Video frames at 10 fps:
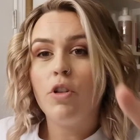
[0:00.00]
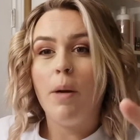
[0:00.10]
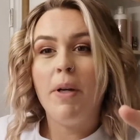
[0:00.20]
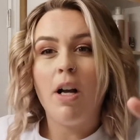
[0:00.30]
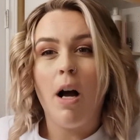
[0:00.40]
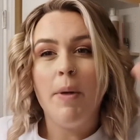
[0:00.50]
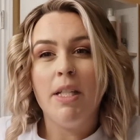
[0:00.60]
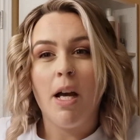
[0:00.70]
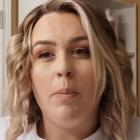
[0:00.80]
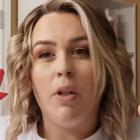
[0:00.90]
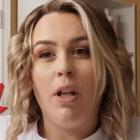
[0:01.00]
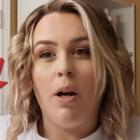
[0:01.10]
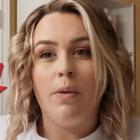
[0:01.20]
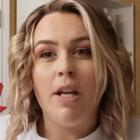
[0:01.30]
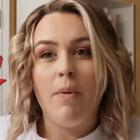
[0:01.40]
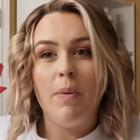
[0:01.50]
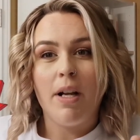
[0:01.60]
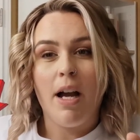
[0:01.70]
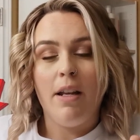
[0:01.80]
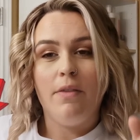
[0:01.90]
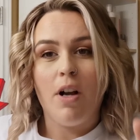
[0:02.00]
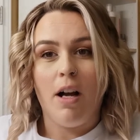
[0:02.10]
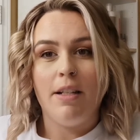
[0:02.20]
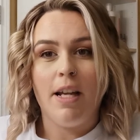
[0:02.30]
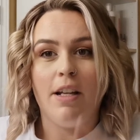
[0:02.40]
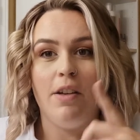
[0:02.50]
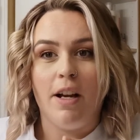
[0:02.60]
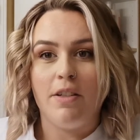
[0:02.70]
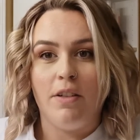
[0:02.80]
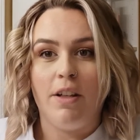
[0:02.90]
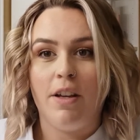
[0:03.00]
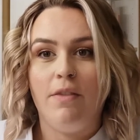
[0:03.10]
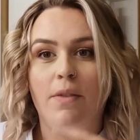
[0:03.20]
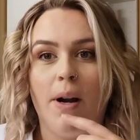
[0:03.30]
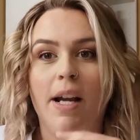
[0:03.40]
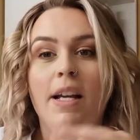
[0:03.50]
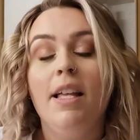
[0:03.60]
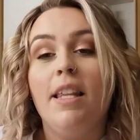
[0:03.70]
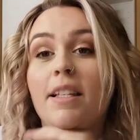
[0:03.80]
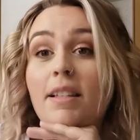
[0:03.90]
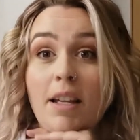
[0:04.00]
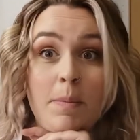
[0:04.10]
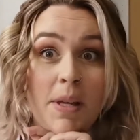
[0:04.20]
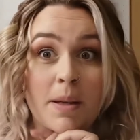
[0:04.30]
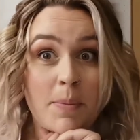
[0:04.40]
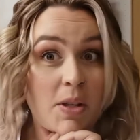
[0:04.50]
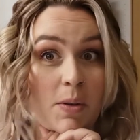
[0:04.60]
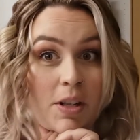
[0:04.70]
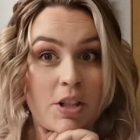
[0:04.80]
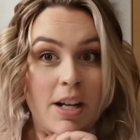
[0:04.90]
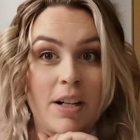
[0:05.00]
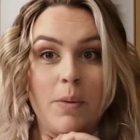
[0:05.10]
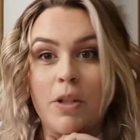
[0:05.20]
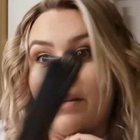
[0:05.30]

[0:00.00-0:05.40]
Drop a comment down below. Tell me what kind of content you guys are looking for. This is gonna be a beauty channel,